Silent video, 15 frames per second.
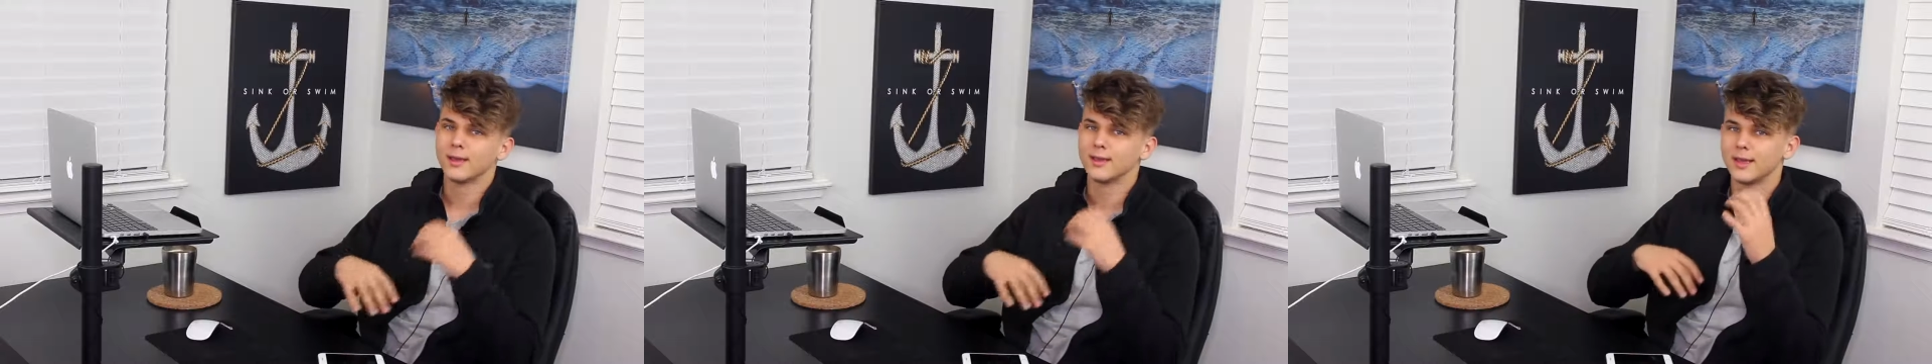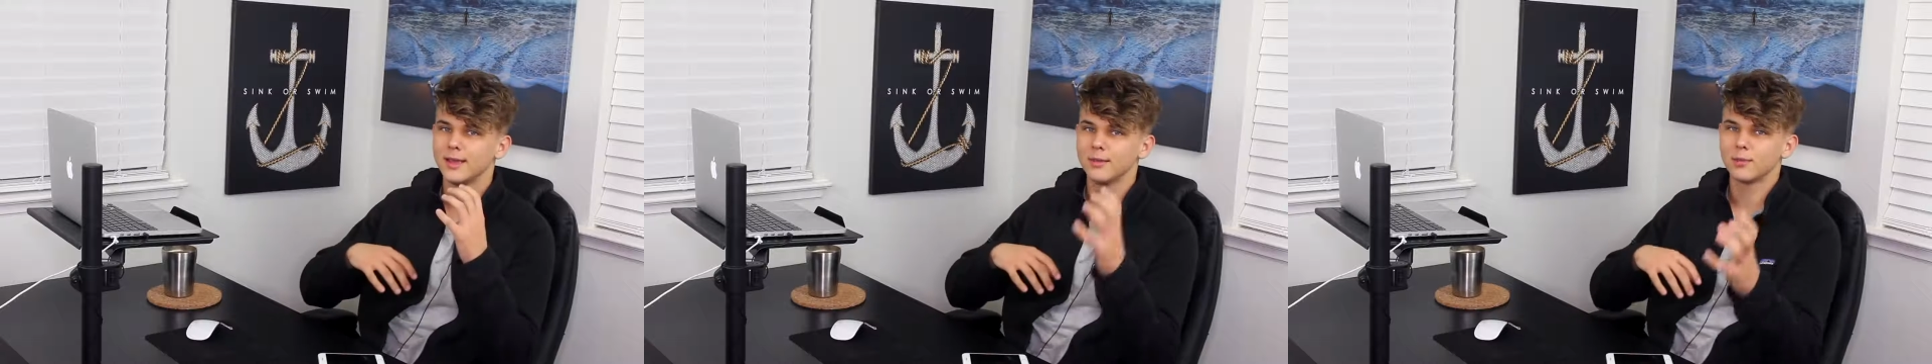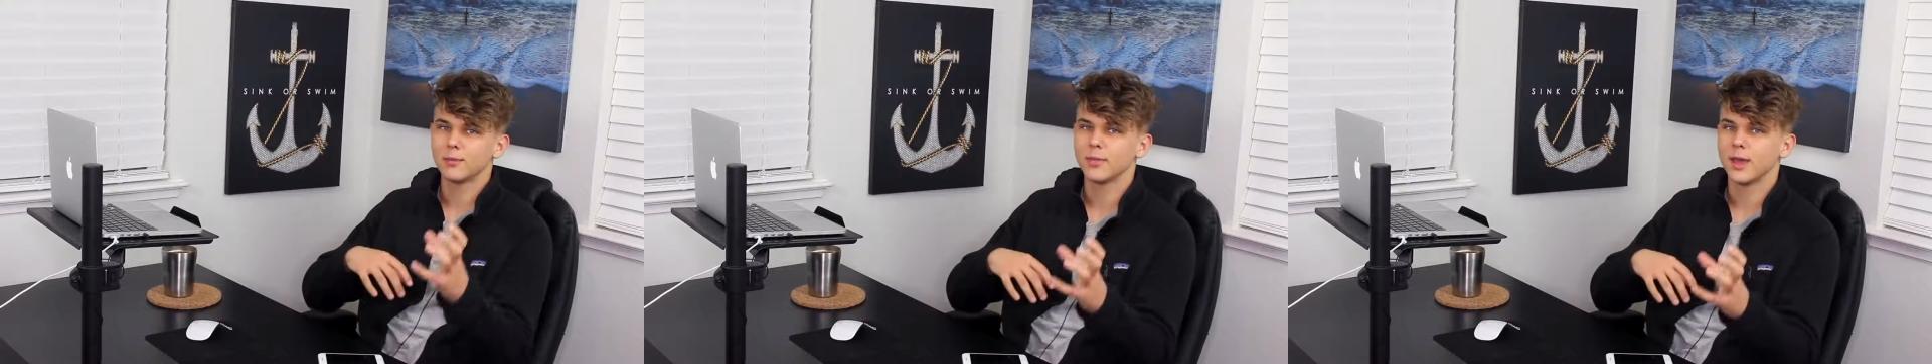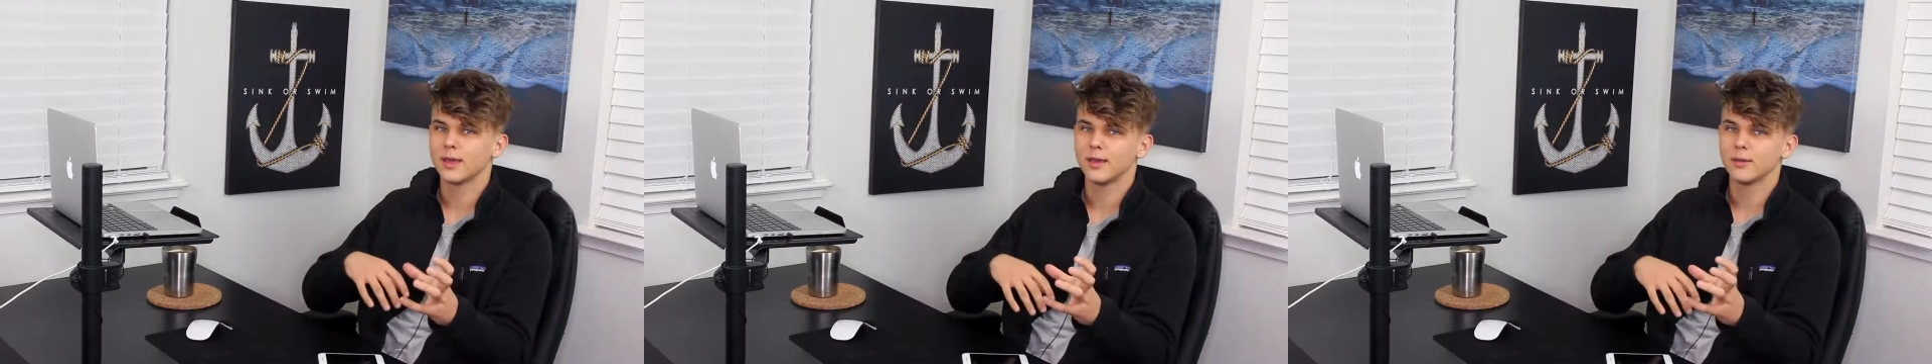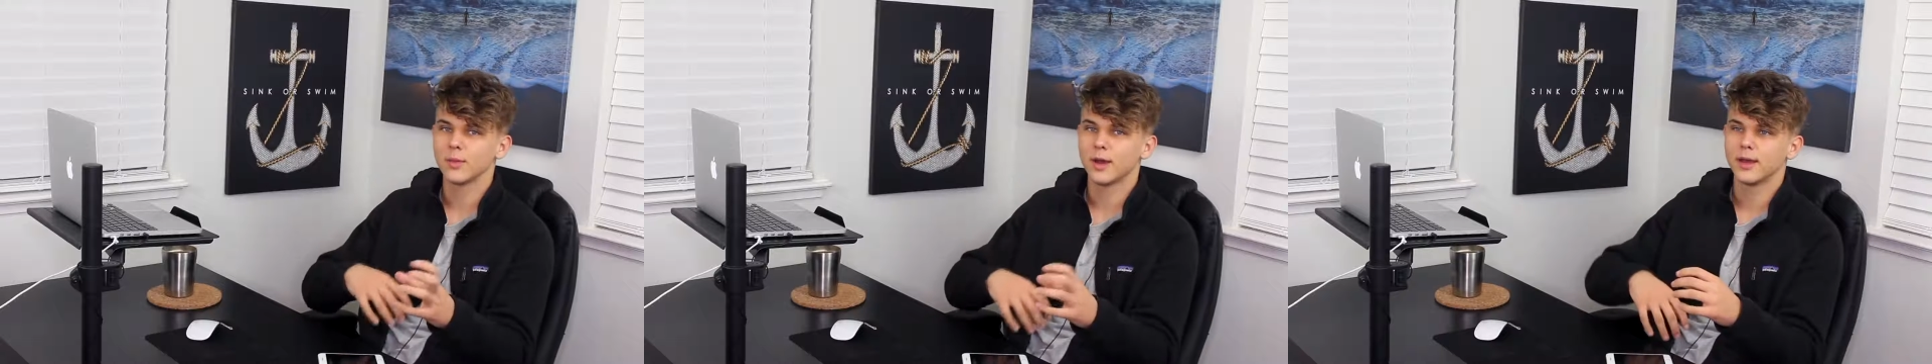keep
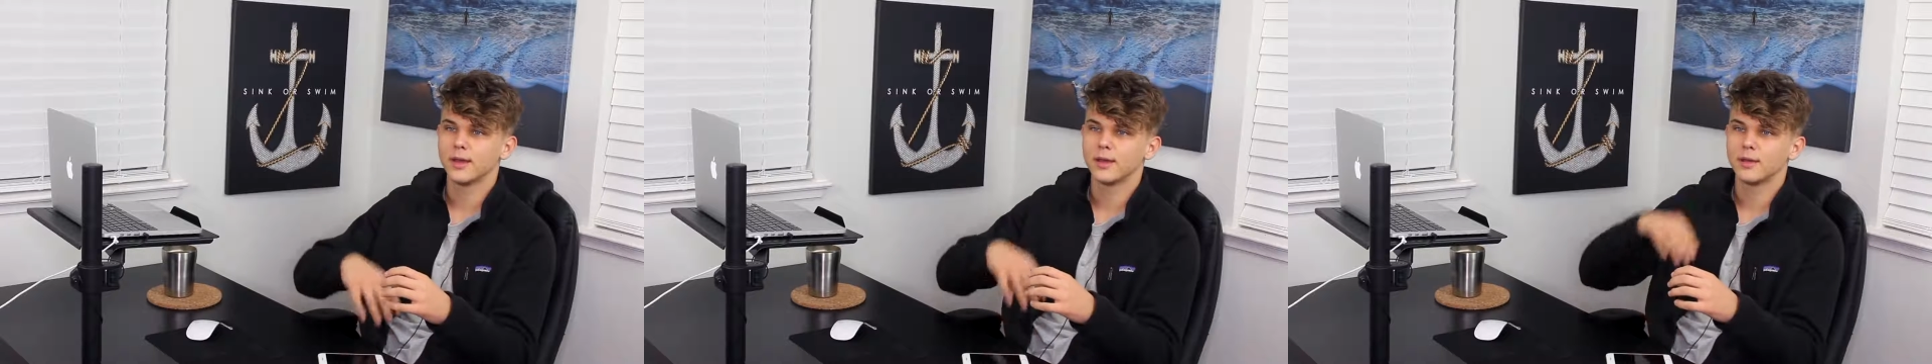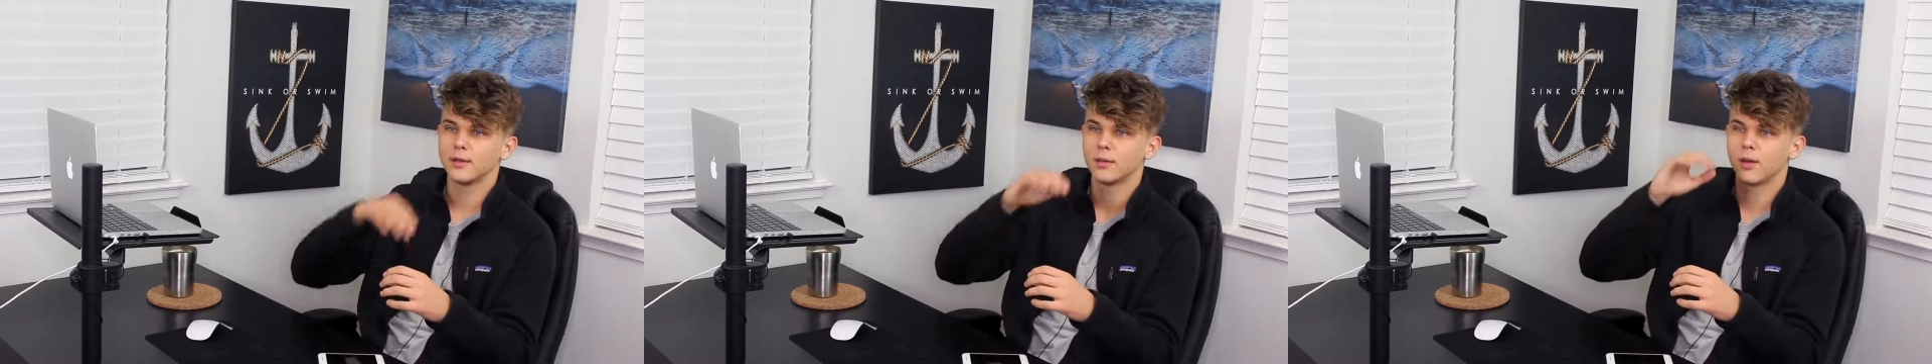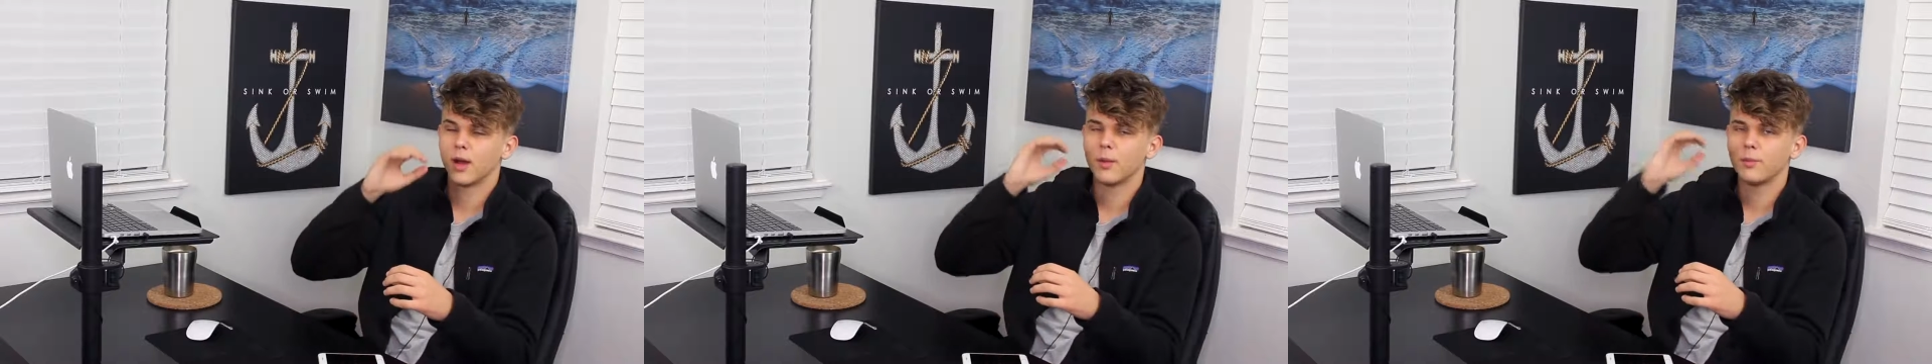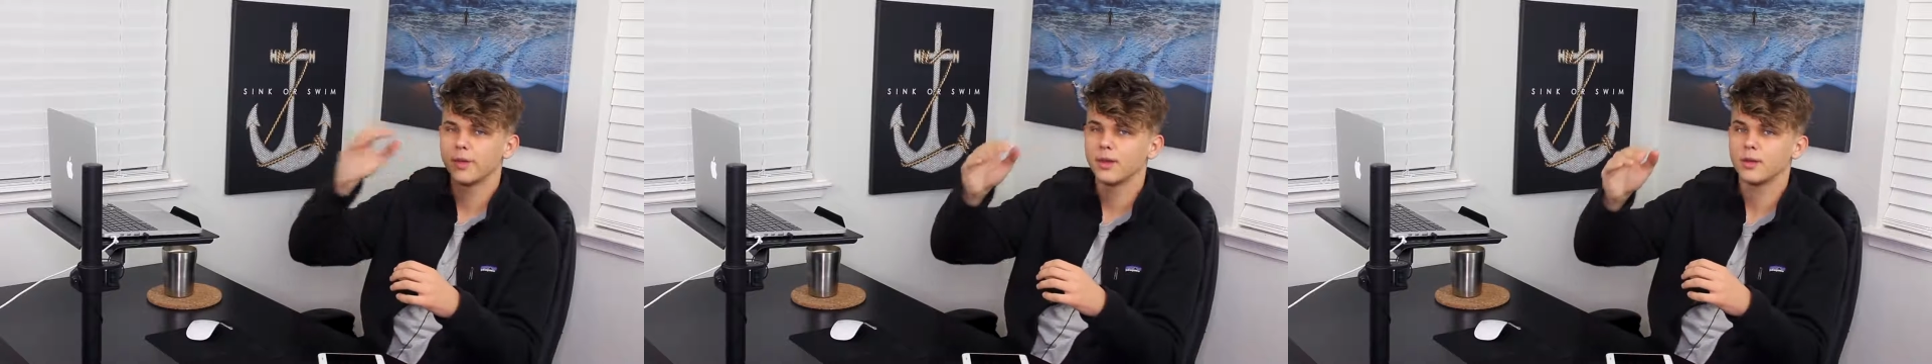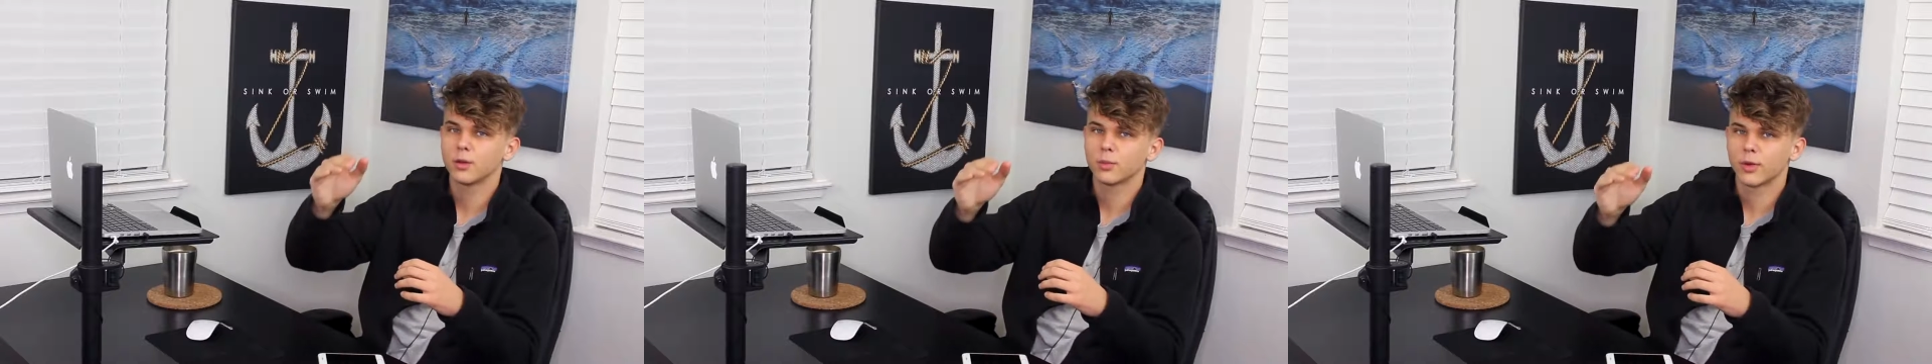making money,
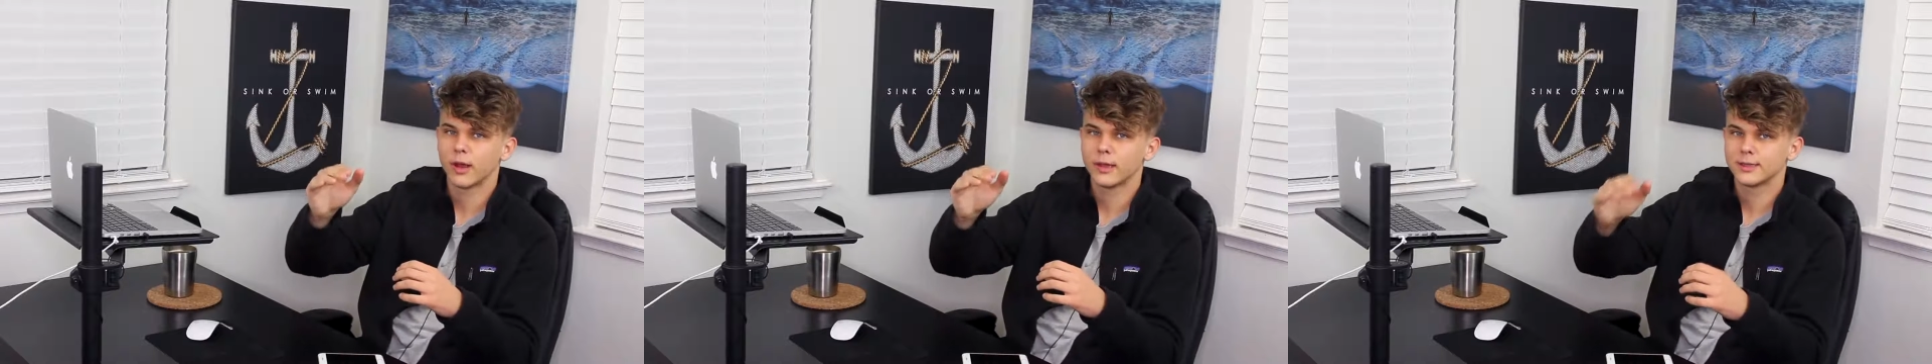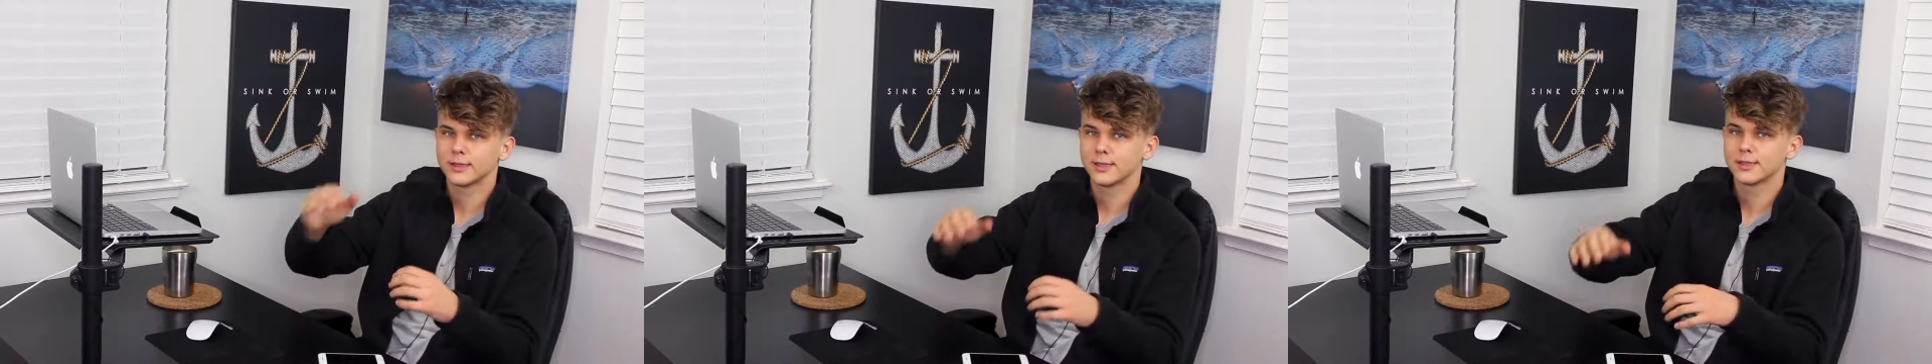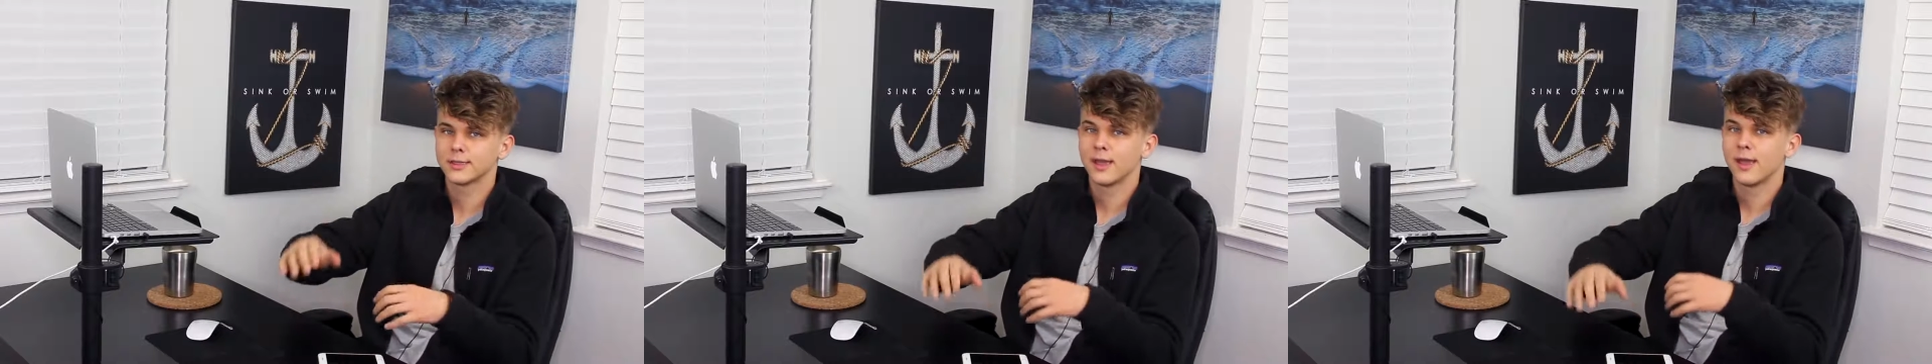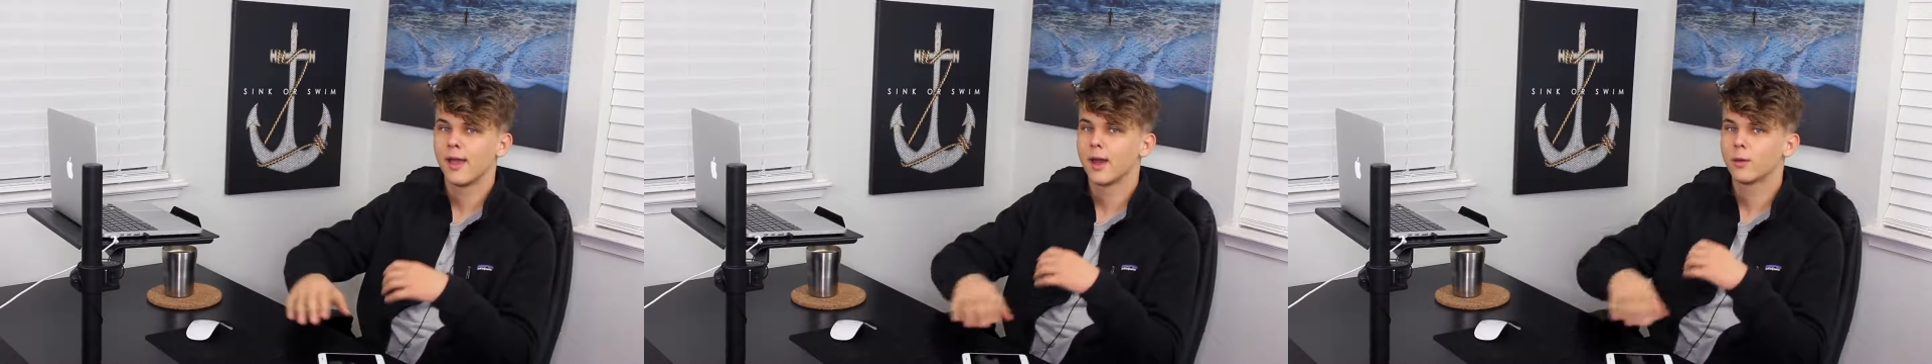upping your prices,